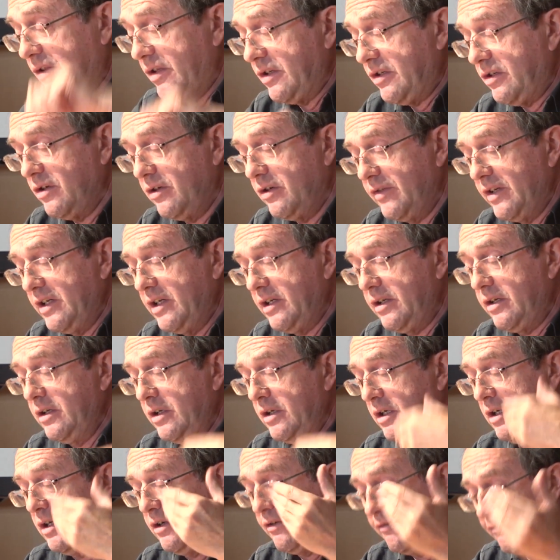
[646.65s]
to the Soviet,
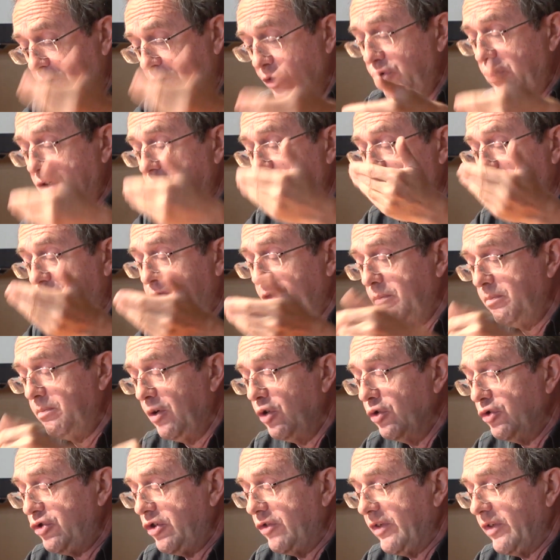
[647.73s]
voted for
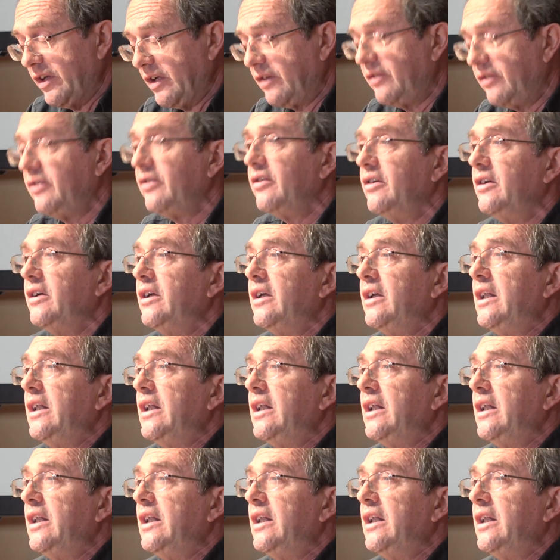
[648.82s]
Bolsheviks.